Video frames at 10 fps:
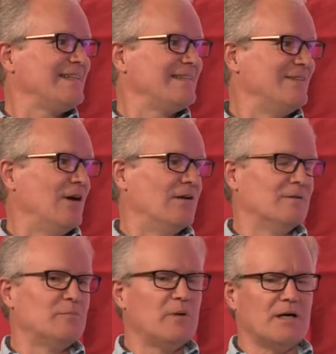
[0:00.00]

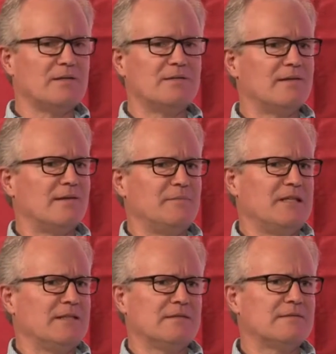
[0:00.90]
No, but I
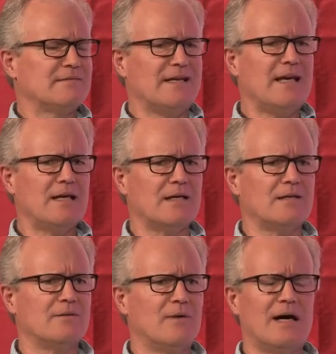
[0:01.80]
mean, yeah,
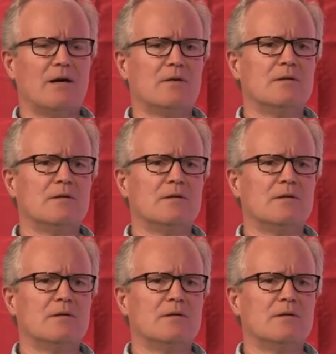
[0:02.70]
wow.